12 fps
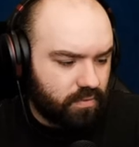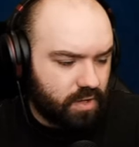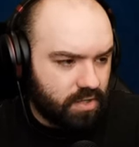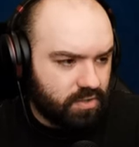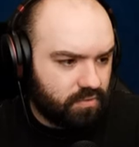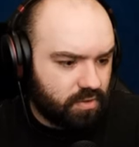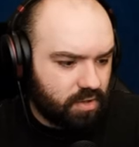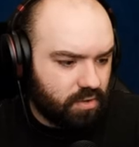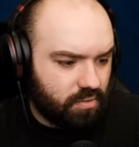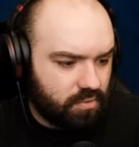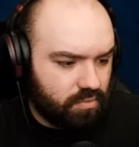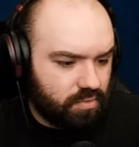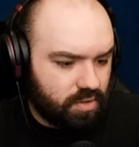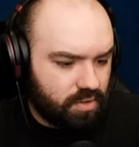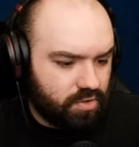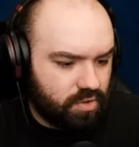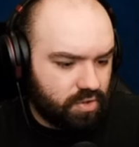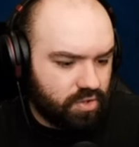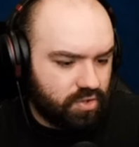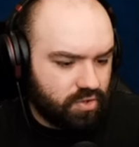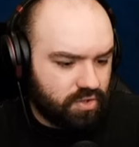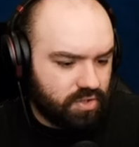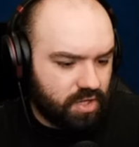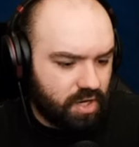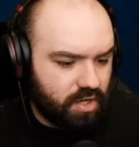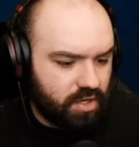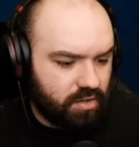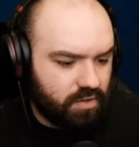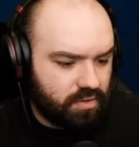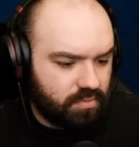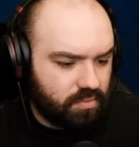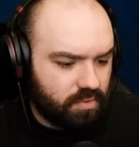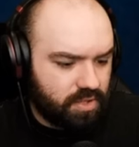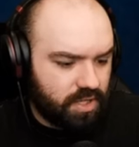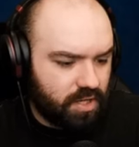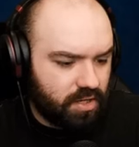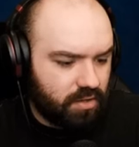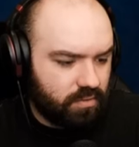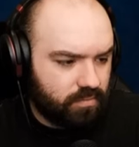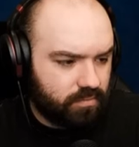Nuts reload. Should have just used a targeted attack.